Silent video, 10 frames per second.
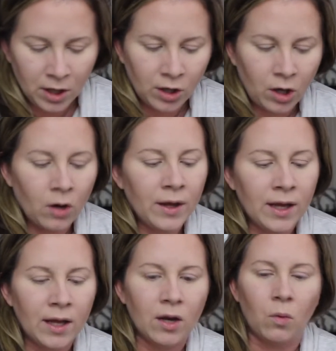going to go
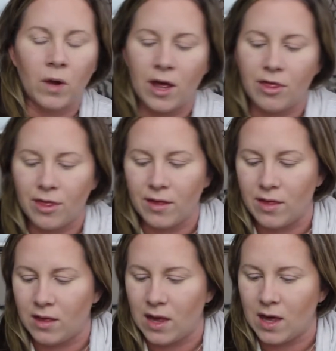in with
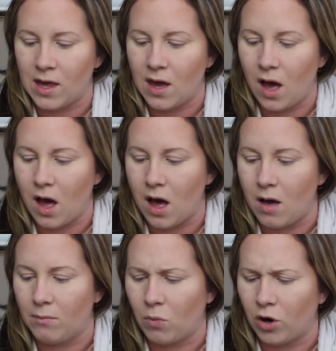the
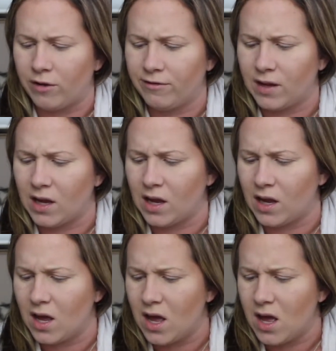Morphe.